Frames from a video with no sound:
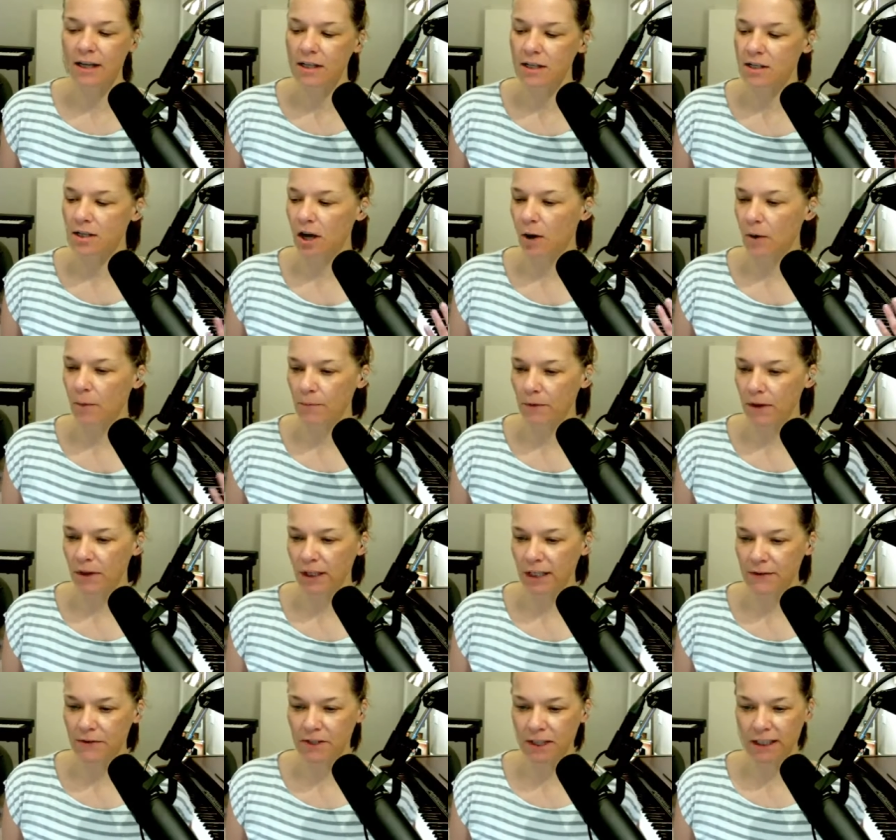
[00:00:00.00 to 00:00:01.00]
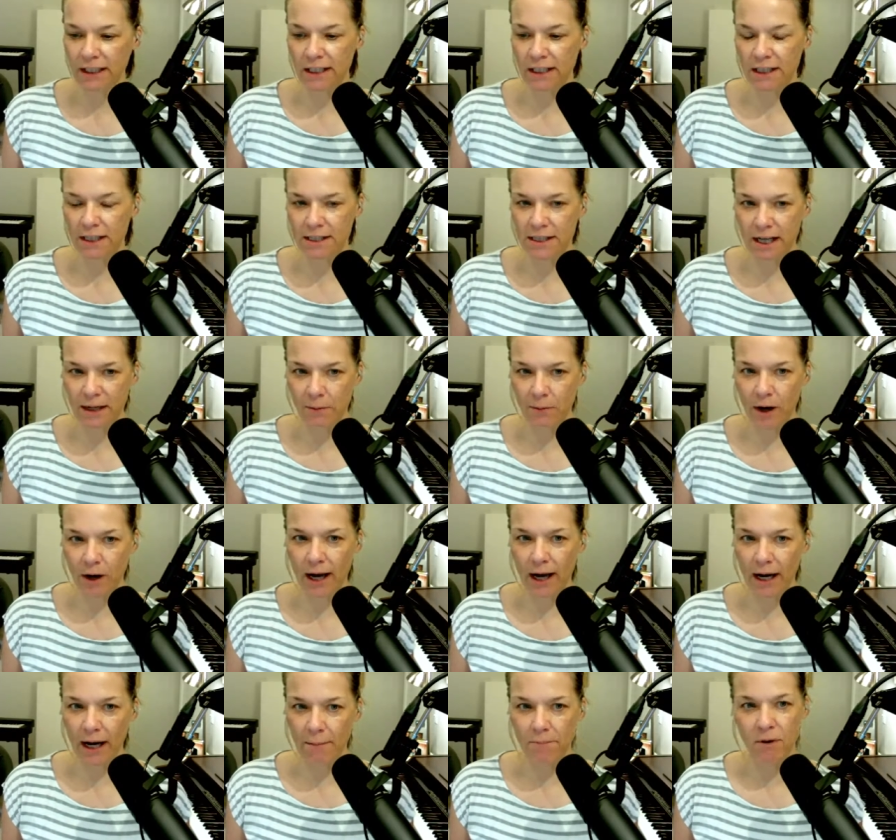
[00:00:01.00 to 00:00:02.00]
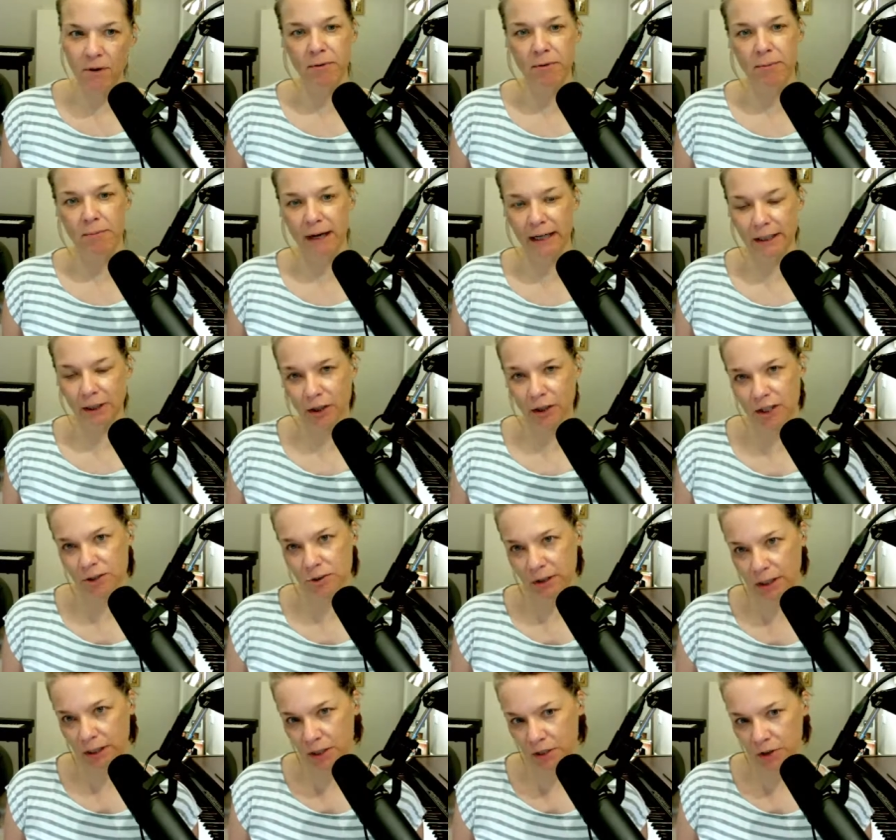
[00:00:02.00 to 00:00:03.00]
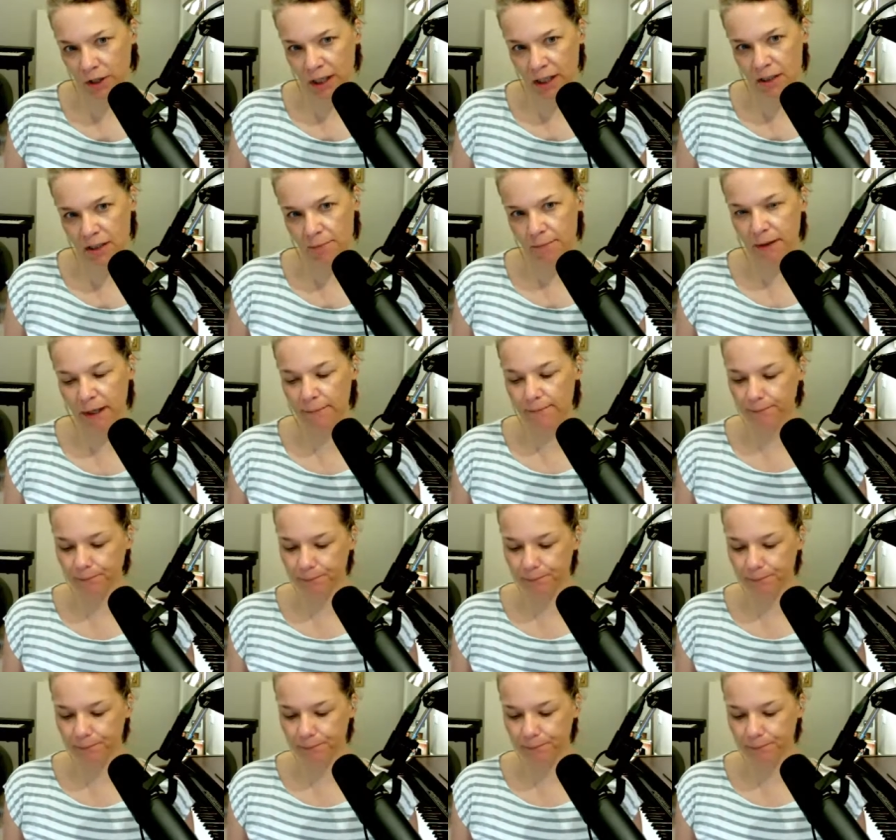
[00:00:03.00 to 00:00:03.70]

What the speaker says: So think of singing the same way. People might look at you a little strange, but